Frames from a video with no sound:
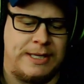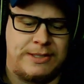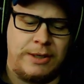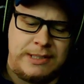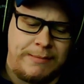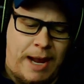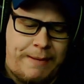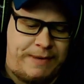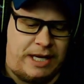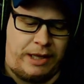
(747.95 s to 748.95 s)
so it might
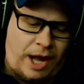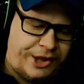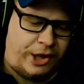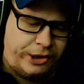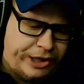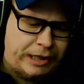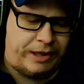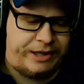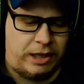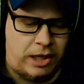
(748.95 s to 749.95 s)
be on the
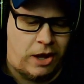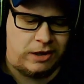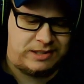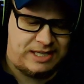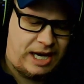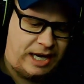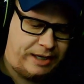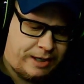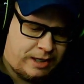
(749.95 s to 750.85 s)
long side.